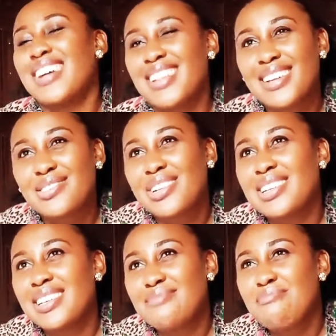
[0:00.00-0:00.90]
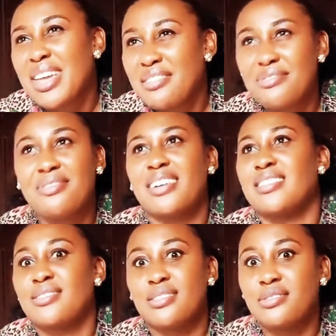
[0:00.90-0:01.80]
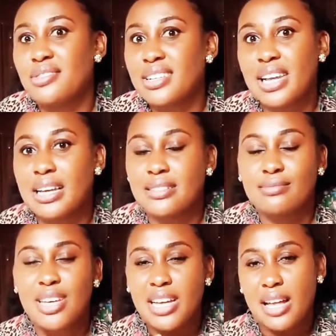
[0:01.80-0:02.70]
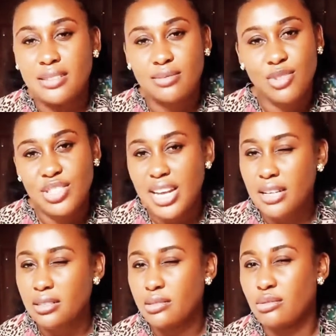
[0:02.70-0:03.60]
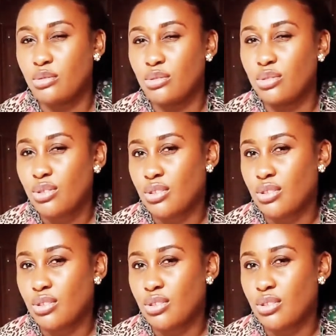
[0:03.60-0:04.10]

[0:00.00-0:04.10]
can actually make 4 and it will look nice. Make as much as you know